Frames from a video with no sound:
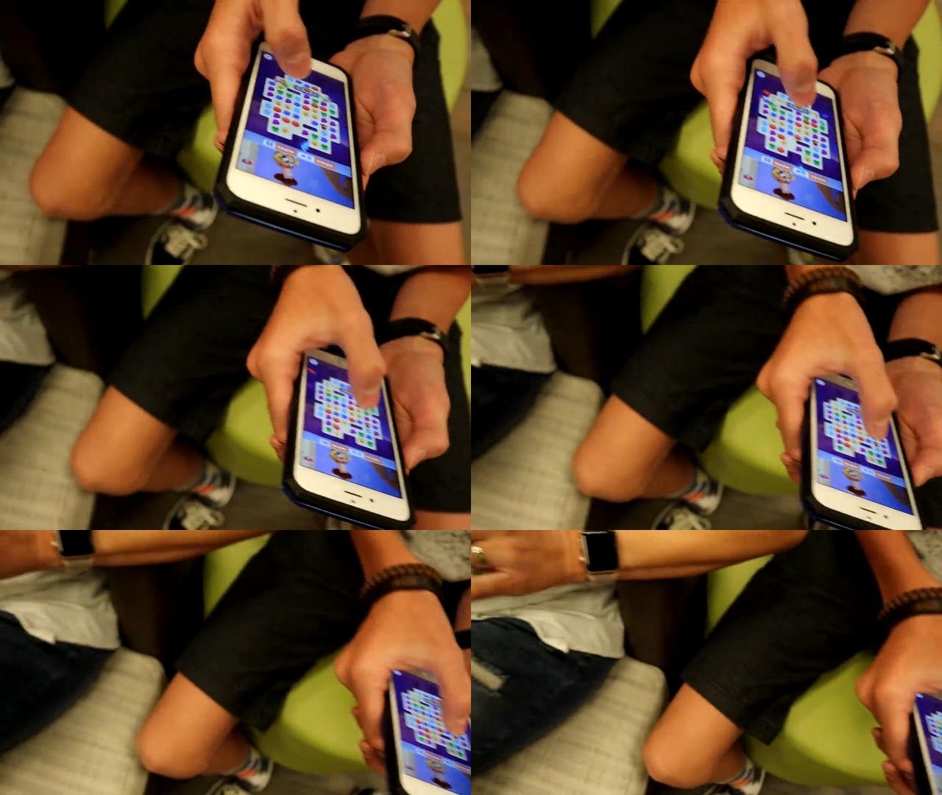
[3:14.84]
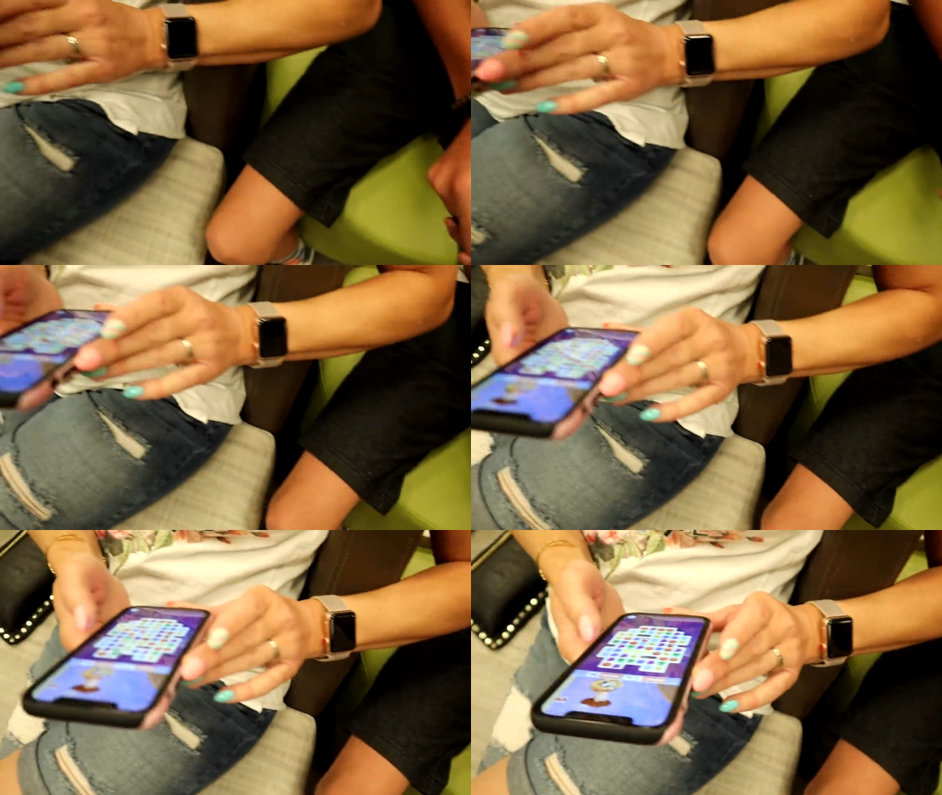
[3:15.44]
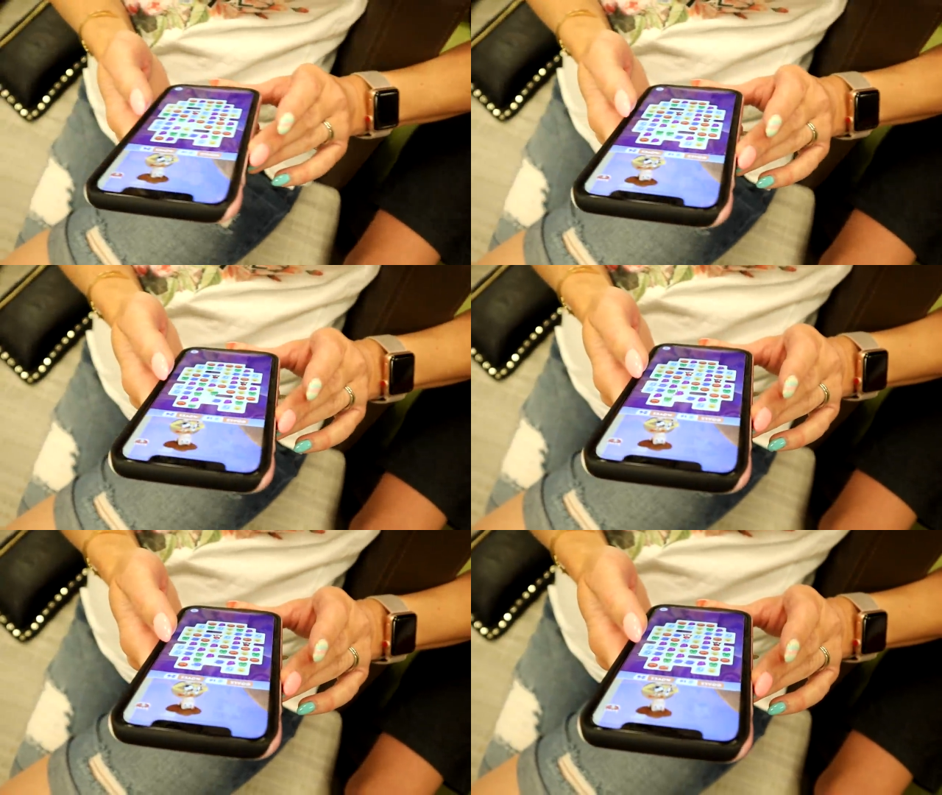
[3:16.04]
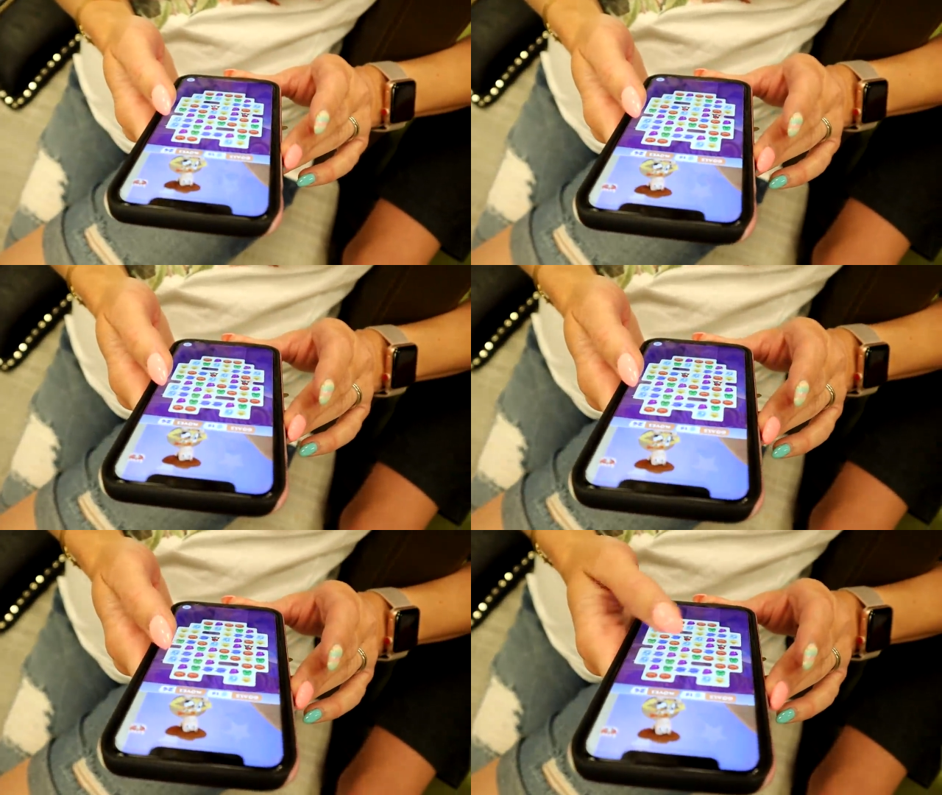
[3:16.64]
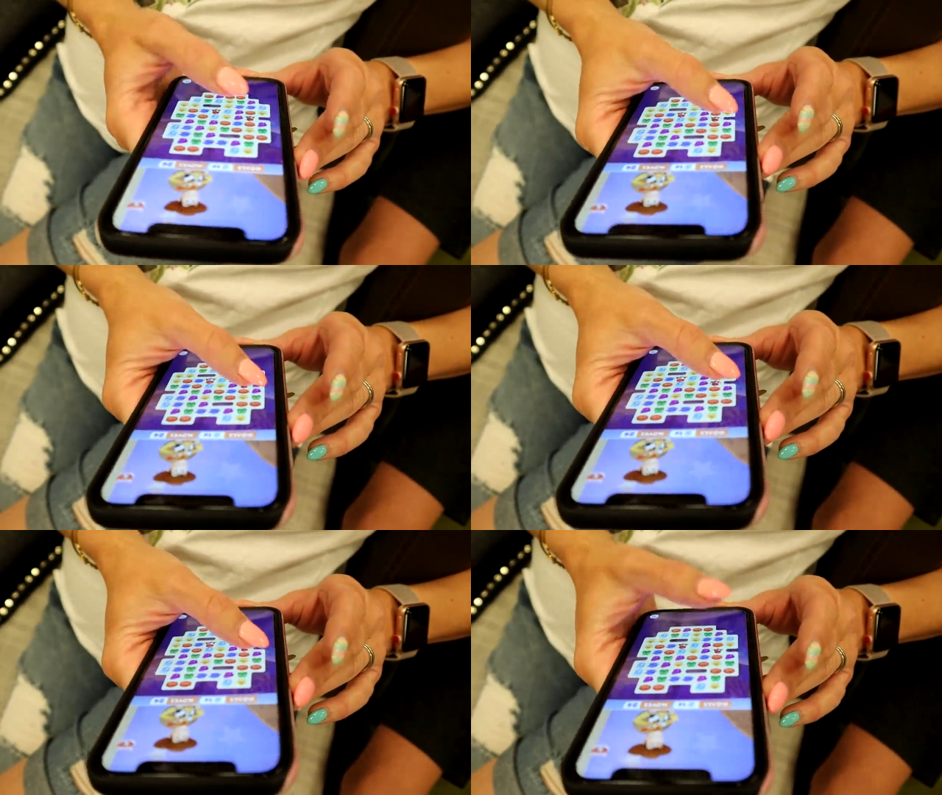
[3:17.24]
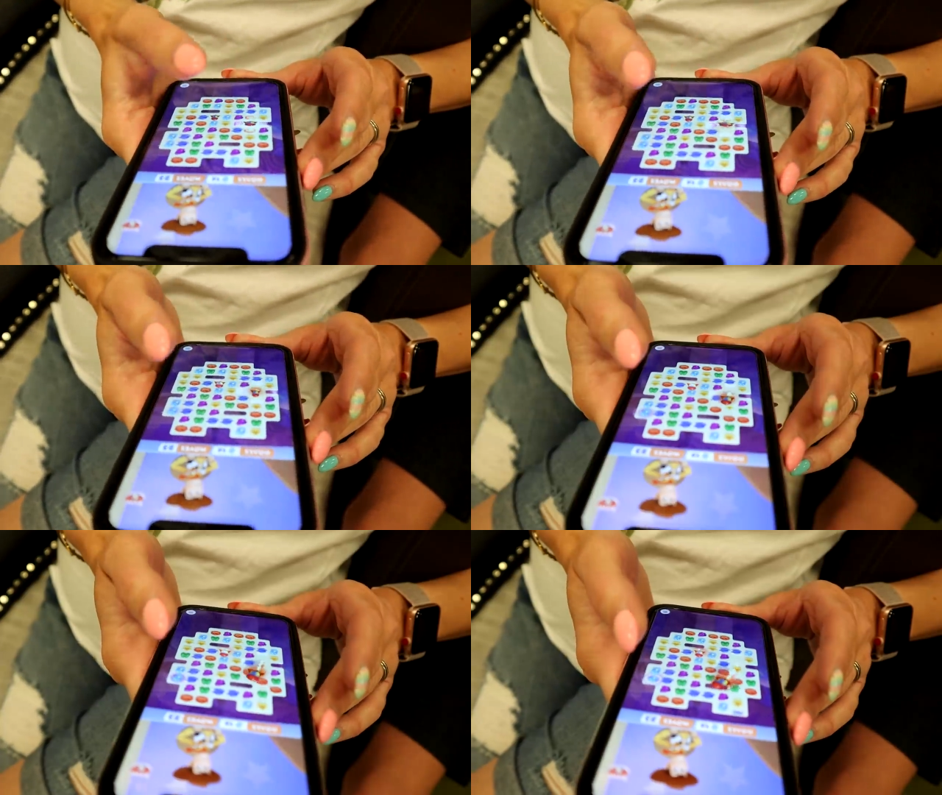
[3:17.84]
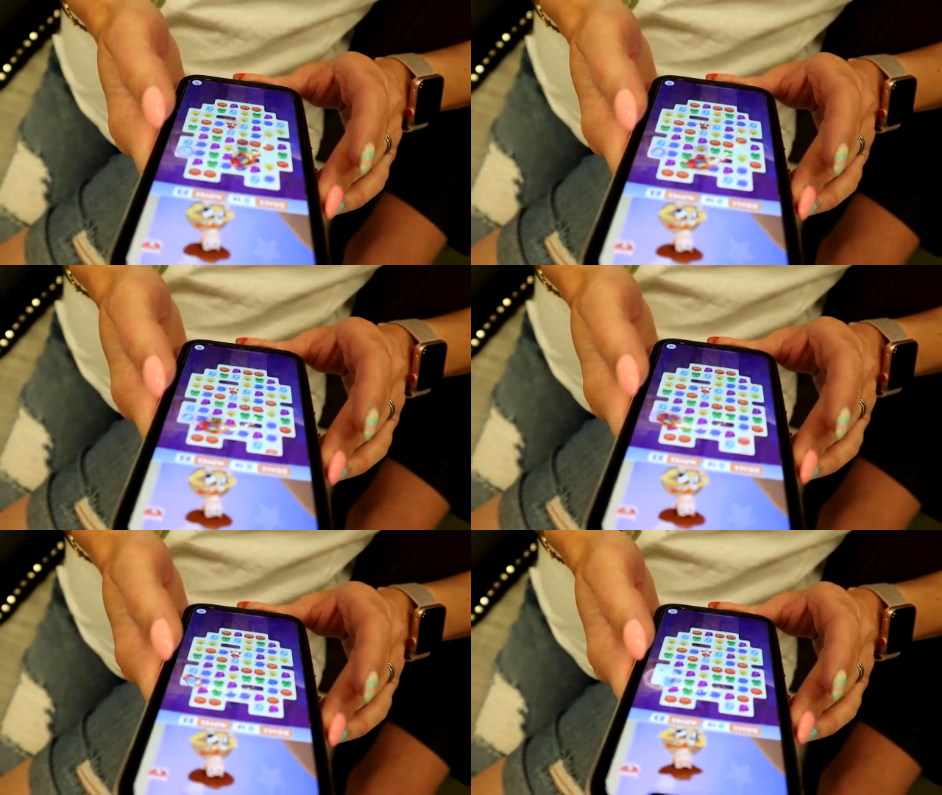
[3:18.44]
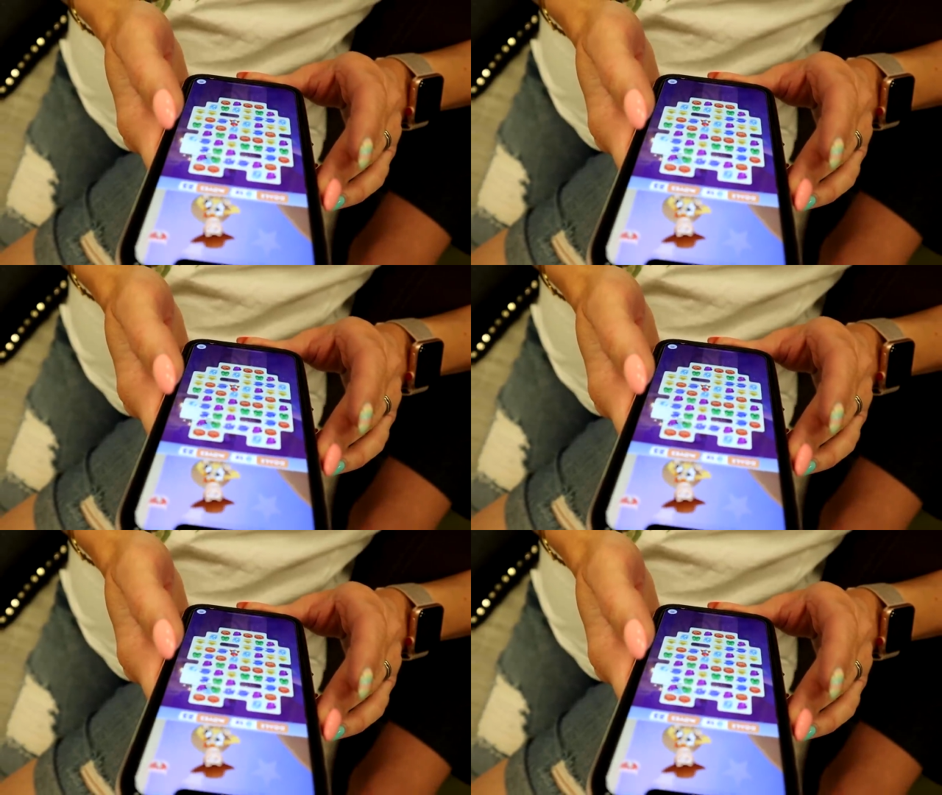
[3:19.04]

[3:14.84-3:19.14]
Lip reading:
(no speaker visible)